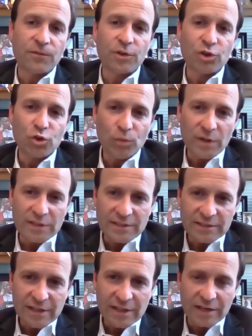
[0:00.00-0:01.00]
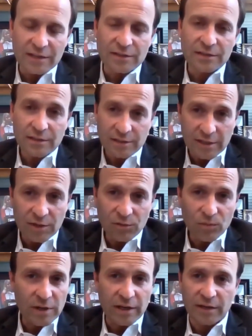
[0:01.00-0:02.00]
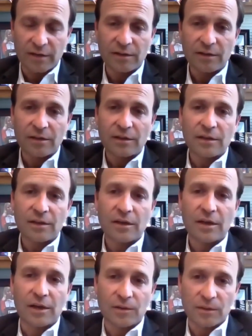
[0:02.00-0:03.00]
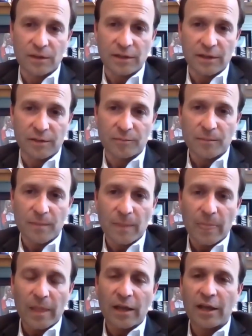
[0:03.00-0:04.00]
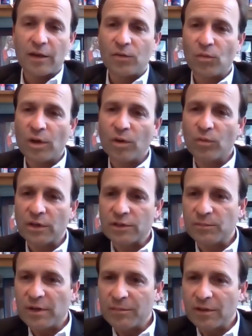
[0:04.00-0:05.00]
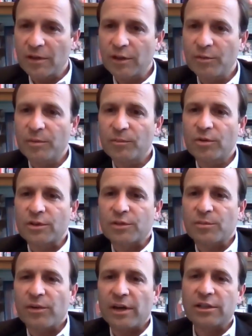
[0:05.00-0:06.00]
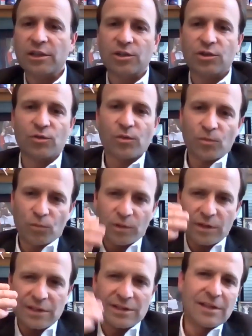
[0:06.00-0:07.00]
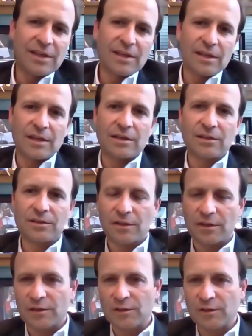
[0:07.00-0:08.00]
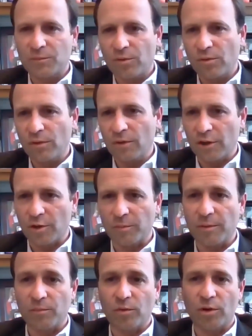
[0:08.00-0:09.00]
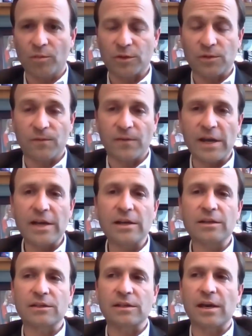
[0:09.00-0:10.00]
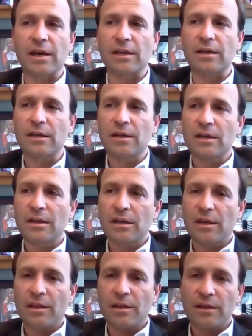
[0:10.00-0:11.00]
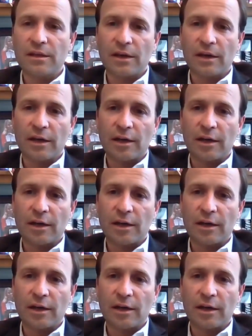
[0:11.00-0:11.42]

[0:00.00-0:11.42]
for U.S. Senate statewide are leading. And what's maybe a little bit more surprising is you really dig into this poll a little bit more. What you find is that the